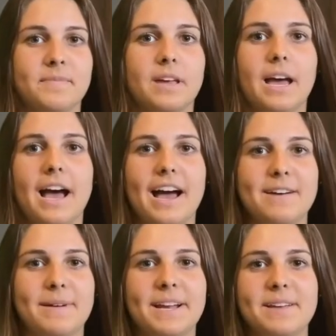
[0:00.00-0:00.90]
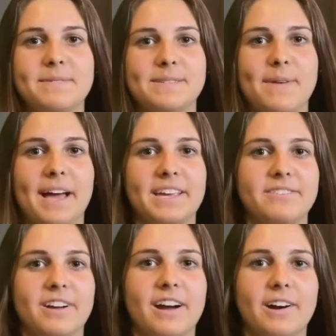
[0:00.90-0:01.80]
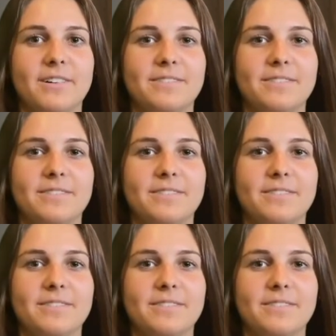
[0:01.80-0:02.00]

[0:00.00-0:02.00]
Hi, my name is Maggie Rowe.